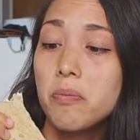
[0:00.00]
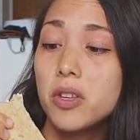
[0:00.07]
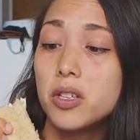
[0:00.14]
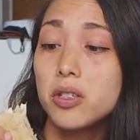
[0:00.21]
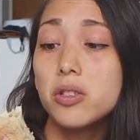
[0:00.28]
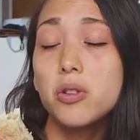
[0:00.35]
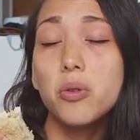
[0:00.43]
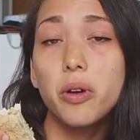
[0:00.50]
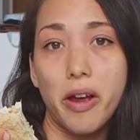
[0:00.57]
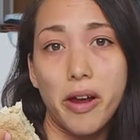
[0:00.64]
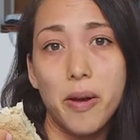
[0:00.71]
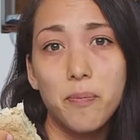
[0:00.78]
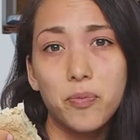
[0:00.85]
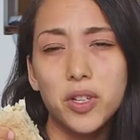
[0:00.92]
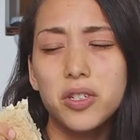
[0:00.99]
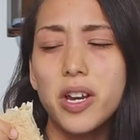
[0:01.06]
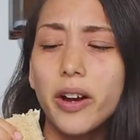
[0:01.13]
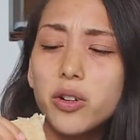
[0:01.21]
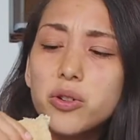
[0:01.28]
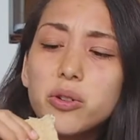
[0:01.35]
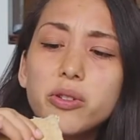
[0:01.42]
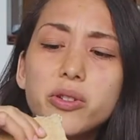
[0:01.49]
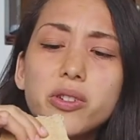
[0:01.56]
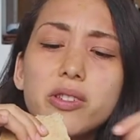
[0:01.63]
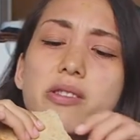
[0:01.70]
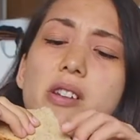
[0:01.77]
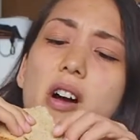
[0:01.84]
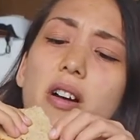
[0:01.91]
This is okay. The texture is
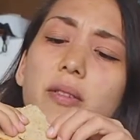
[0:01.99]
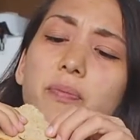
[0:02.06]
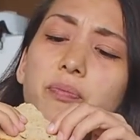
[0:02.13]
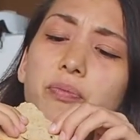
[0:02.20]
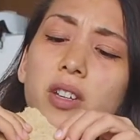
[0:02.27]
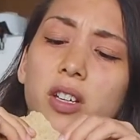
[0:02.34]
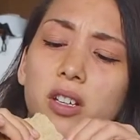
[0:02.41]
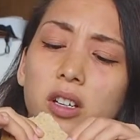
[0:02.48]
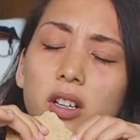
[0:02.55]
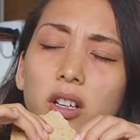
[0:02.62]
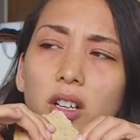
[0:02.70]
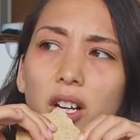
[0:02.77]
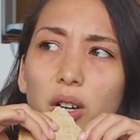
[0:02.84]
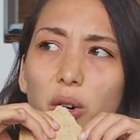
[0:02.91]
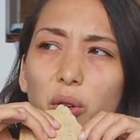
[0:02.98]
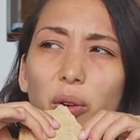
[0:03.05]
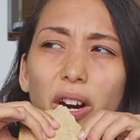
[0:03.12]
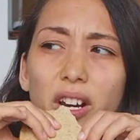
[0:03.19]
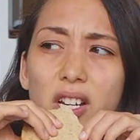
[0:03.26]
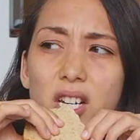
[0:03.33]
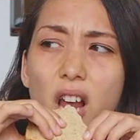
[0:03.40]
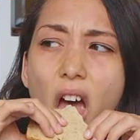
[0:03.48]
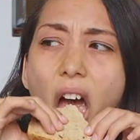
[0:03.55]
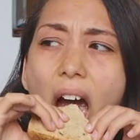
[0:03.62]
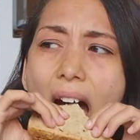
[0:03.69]
just not great,